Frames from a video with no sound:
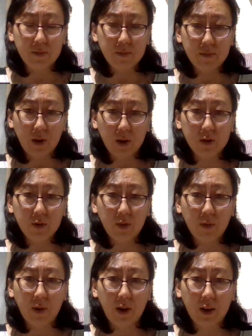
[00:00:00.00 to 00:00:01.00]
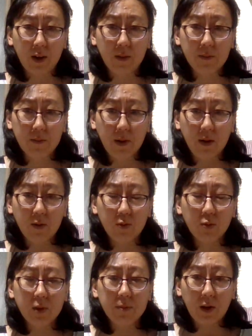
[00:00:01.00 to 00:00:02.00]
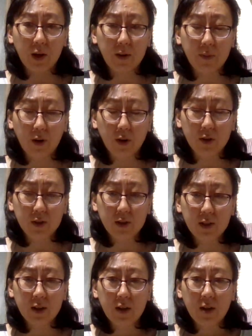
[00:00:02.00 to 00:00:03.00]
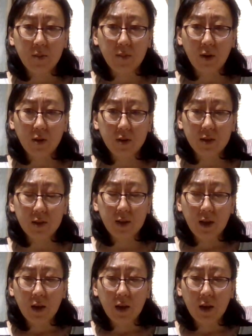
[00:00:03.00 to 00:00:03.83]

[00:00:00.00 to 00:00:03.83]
parts of the body, woman body parts.